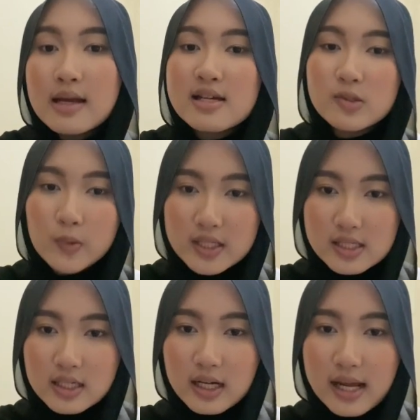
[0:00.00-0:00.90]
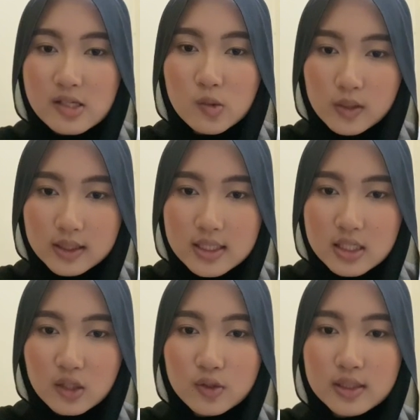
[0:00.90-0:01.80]
structure, and strategy
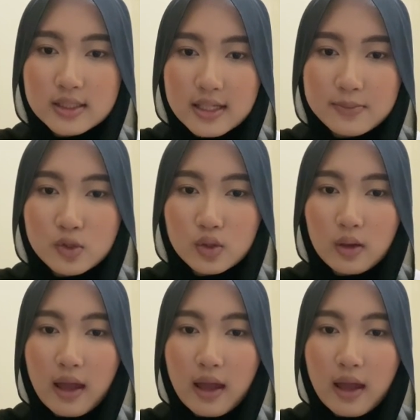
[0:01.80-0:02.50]
to adapt to